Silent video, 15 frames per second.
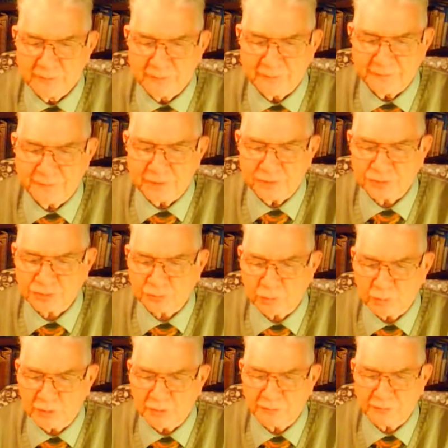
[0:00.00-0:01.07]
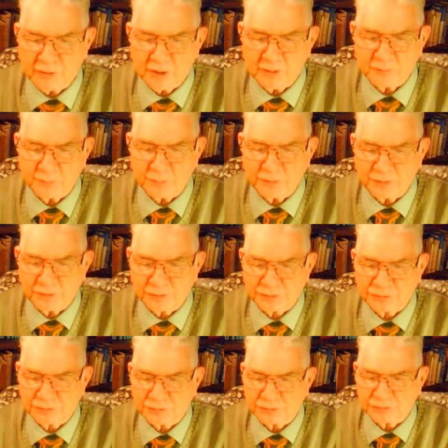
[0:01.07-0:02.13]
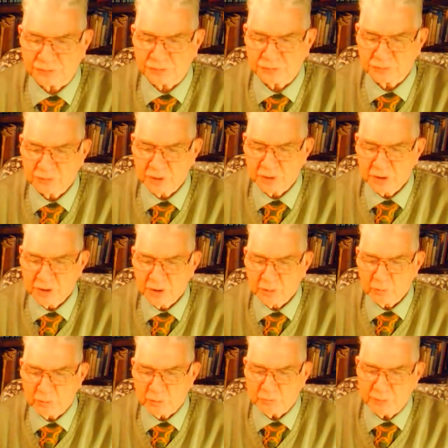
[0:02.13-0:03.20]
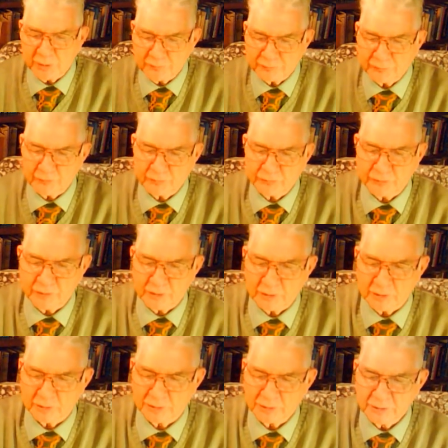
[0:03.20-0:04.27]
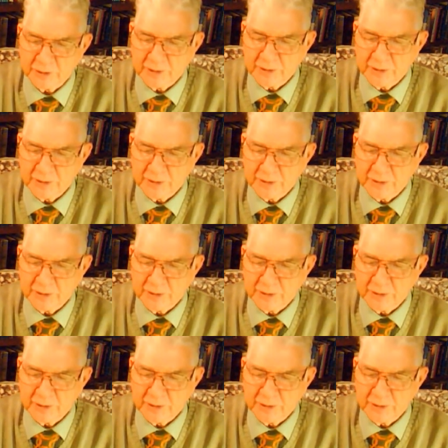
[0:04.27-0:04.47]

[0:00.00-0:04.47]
that these 25 predictions would be fulfilled